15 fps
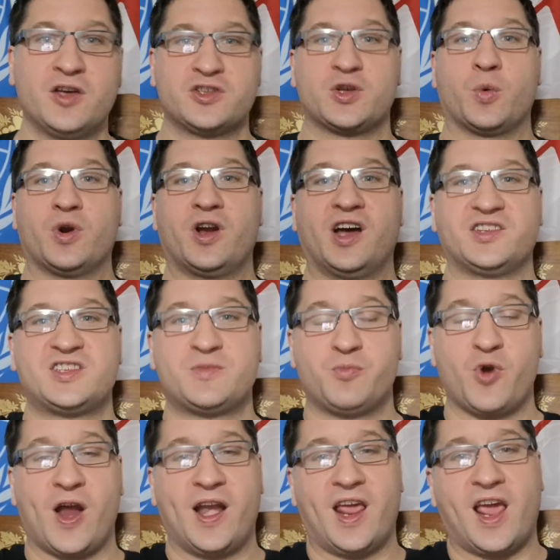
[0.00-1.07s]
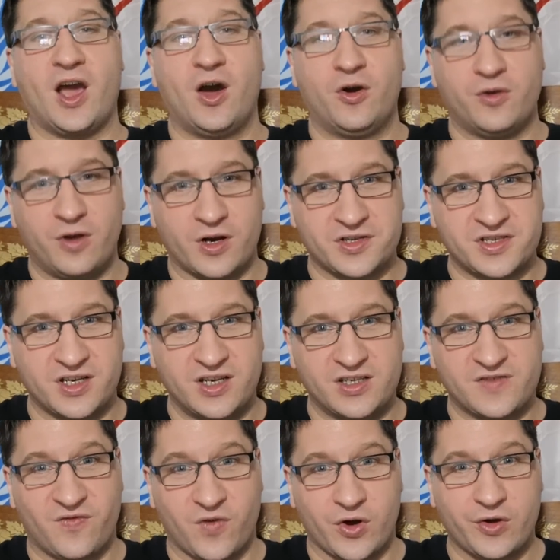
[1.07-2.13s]
so we're not spreading out our
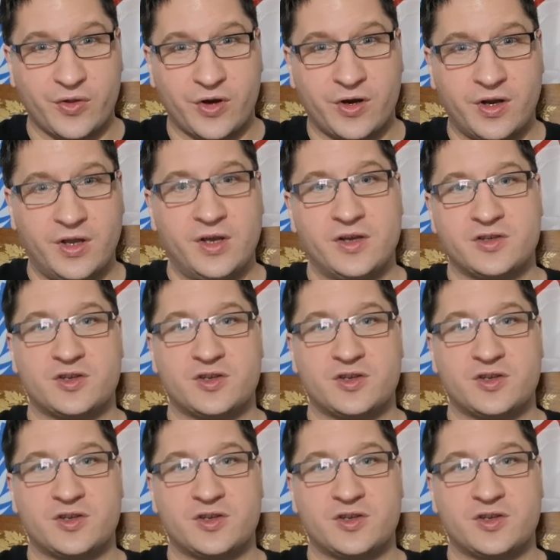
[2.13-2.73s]
cities further